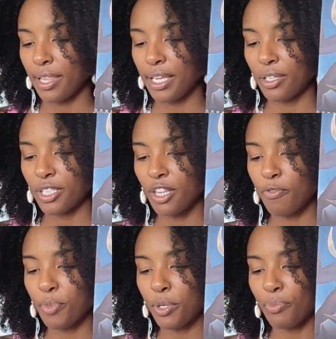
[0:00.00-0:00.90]
Let
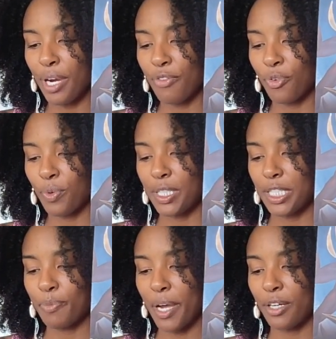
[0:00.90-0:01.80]
yourself burn bright for what
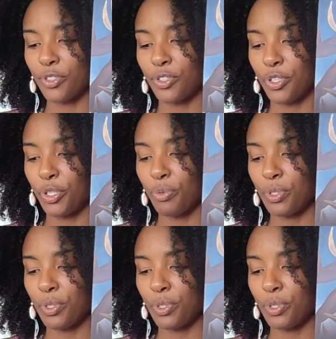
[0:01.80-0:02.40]
inspires you,